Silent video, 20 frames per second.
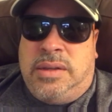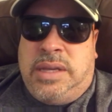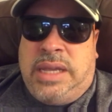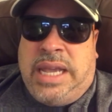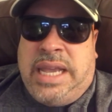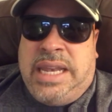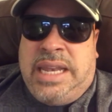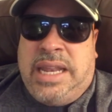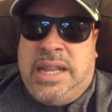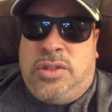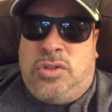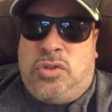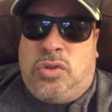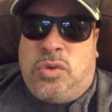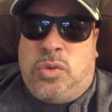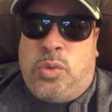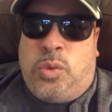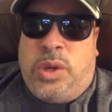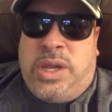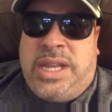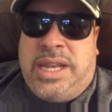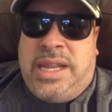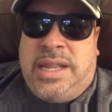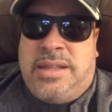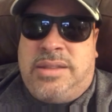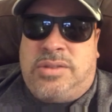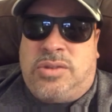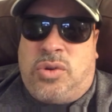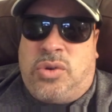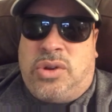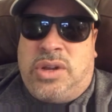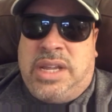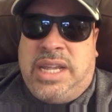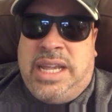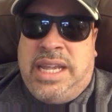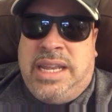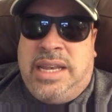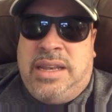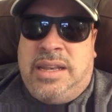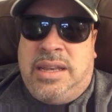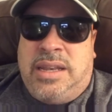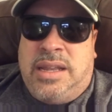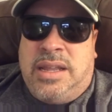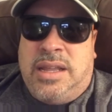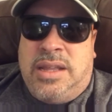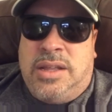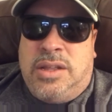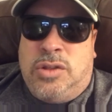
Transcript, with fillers: In It to Win It or In